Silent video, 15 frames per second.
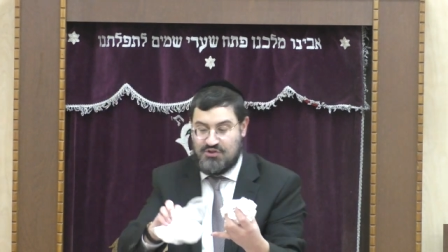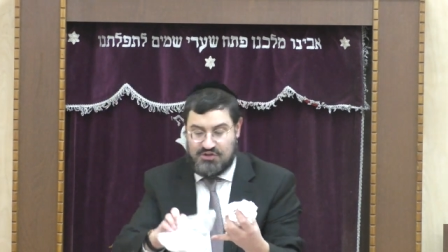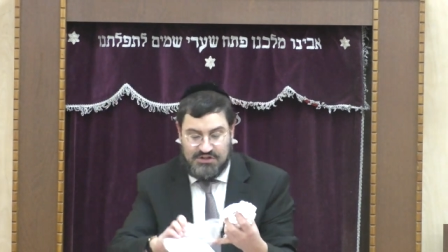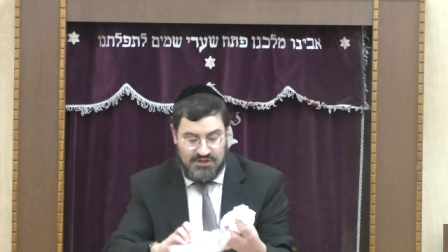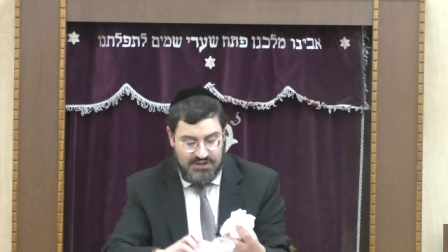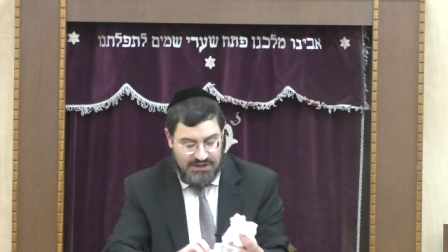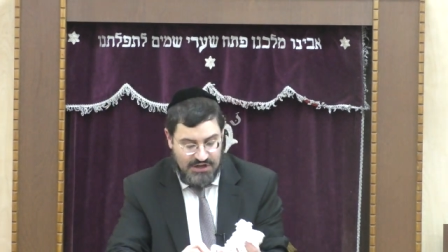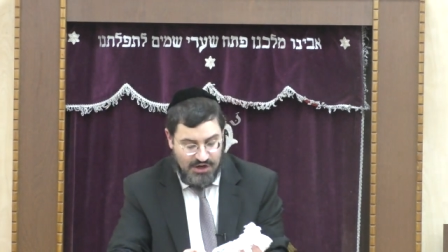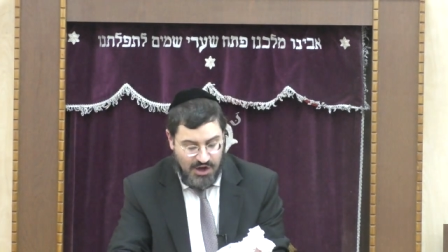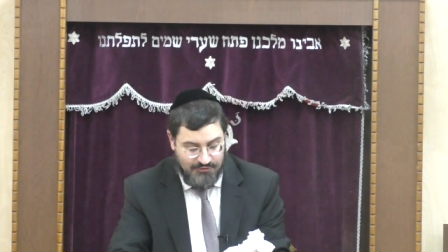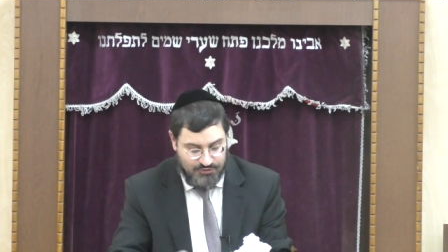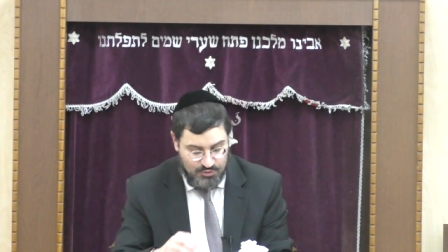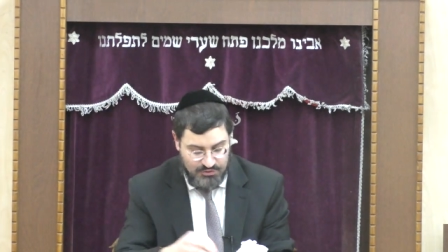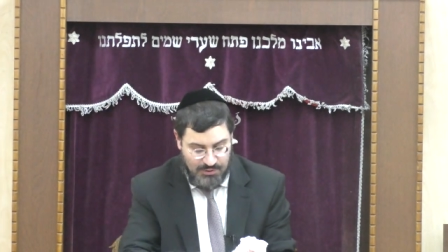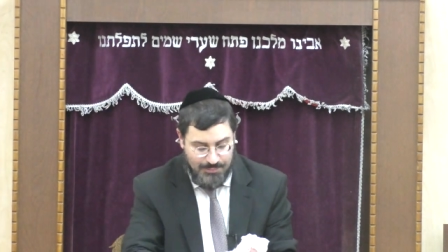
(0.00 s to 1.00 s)
You can look at it
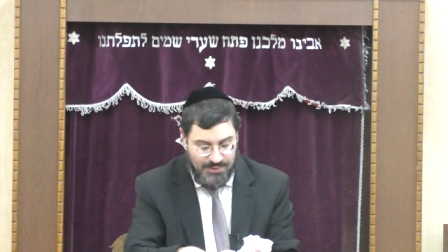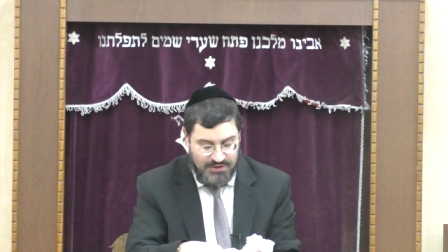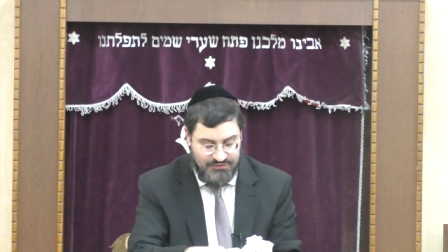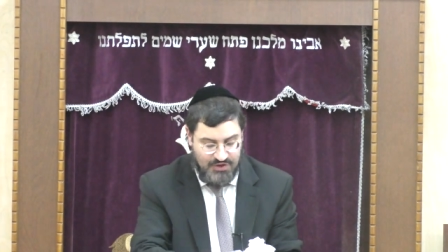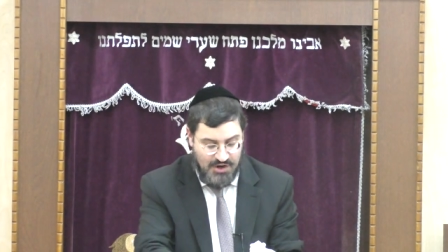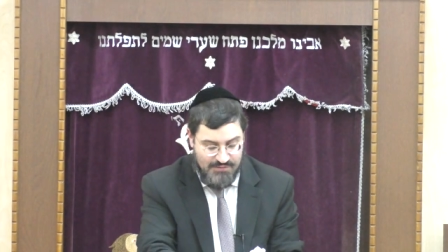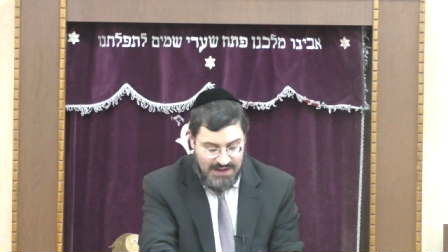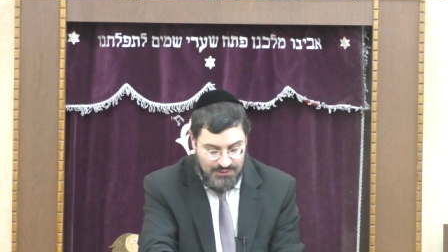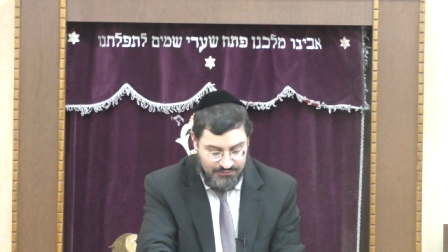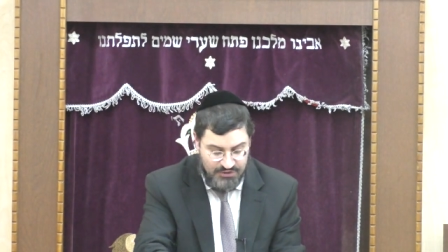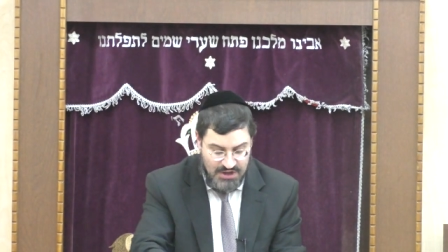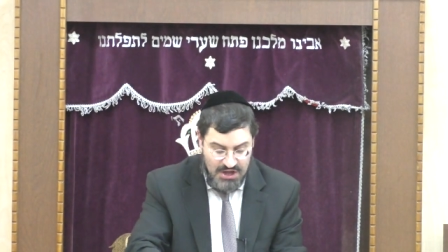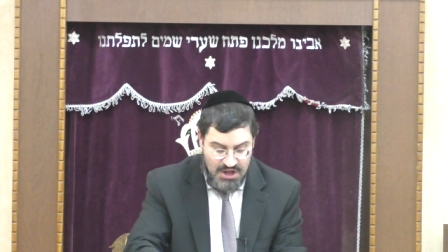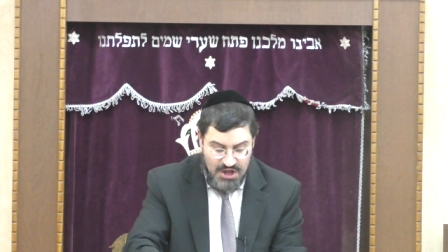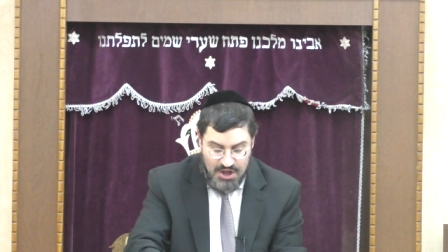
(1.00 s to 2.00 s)
afterwards, I'll pass it around.
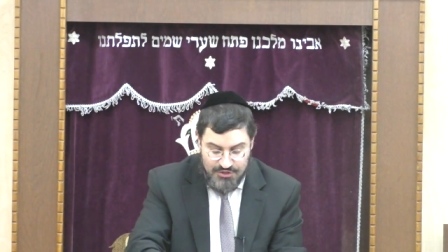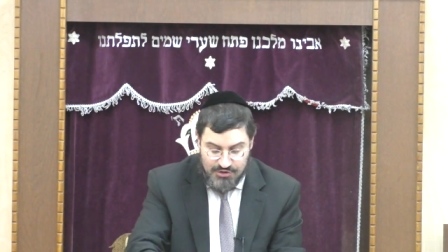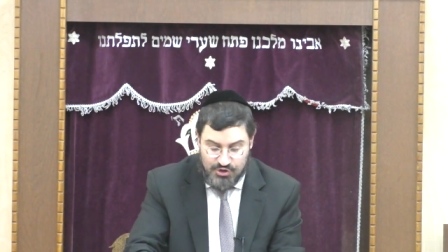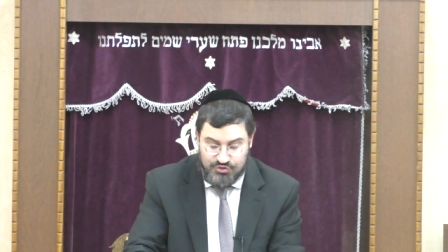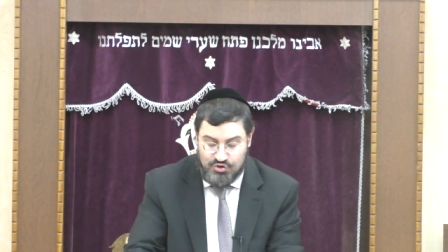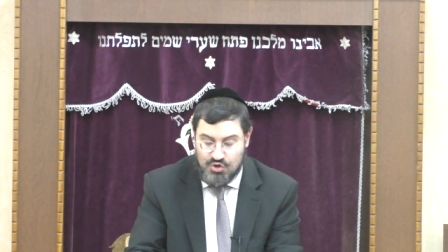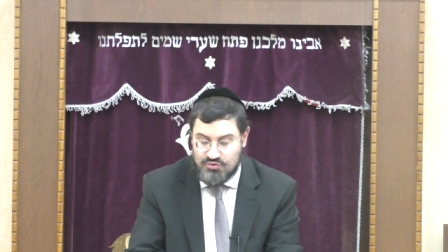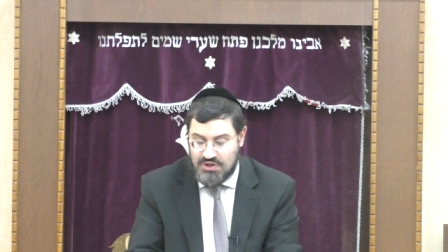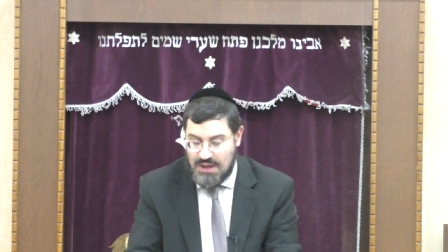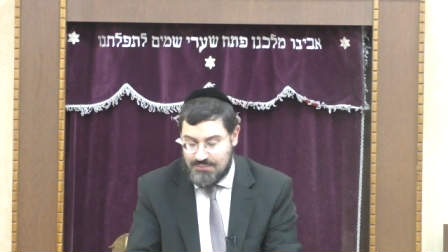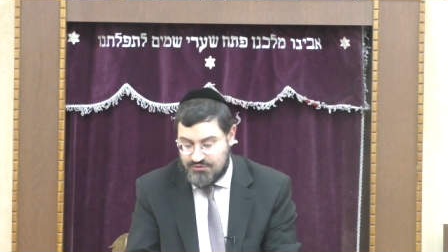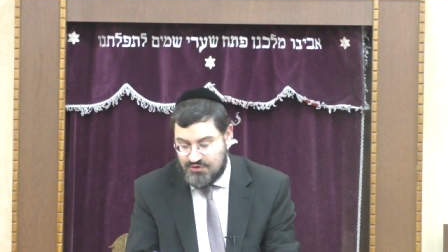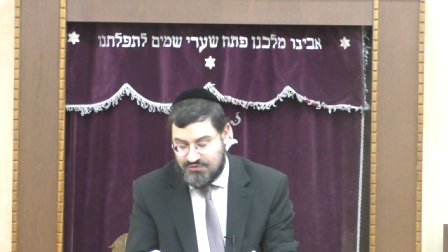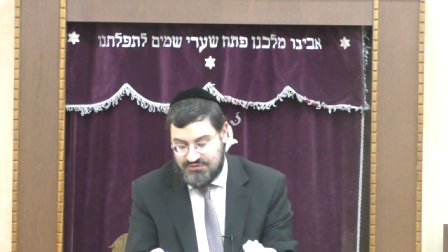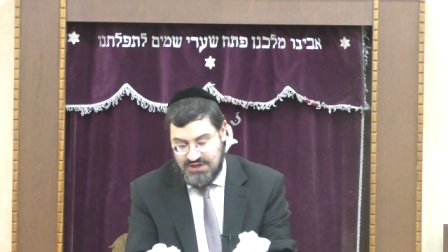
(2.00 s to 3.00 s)
There are two
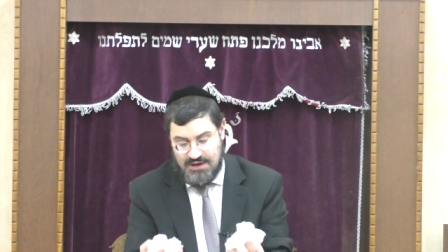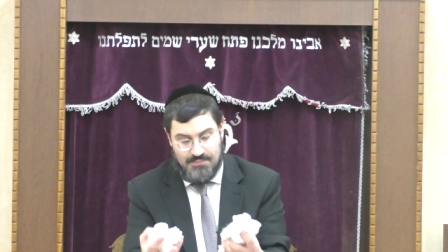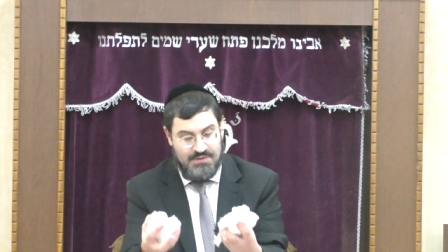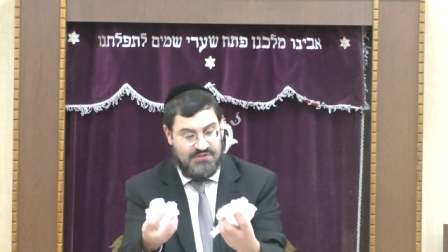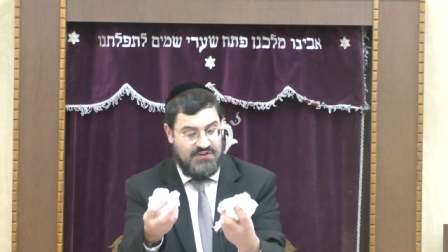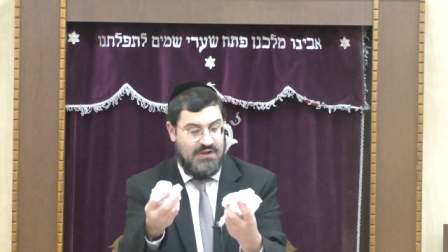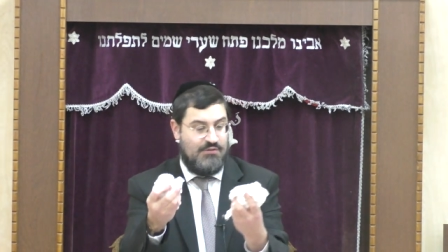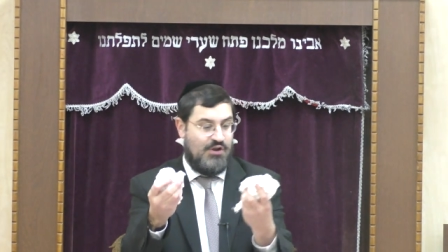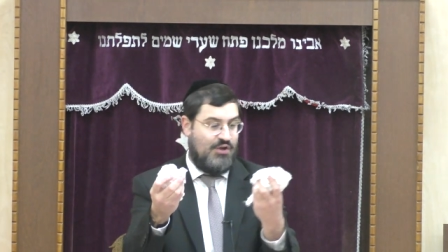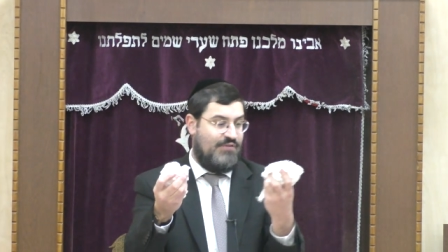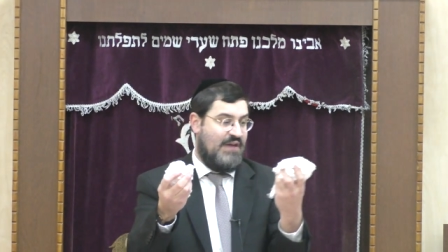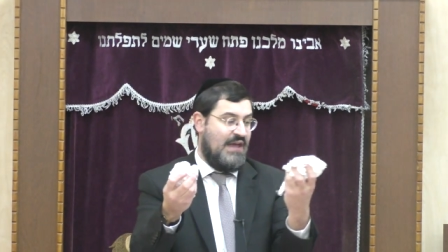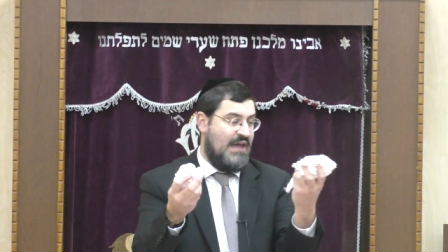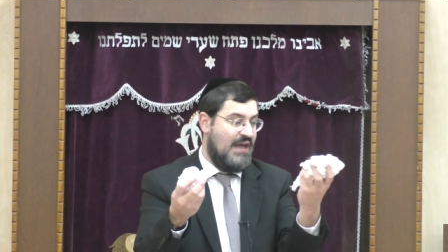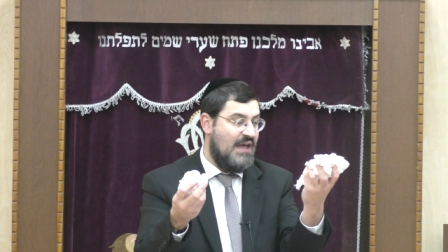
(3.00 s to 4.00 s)
types of material
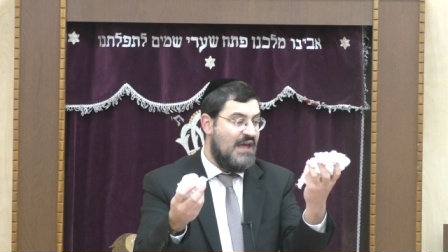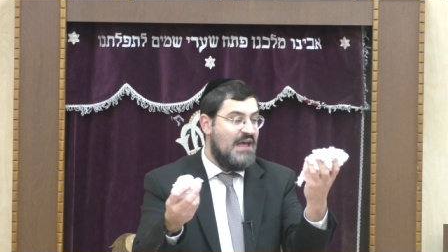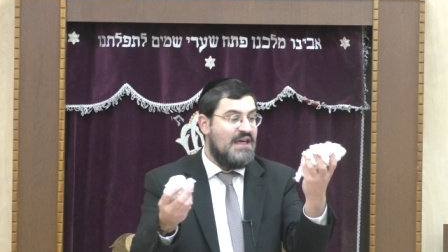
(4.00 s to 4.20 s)
over here.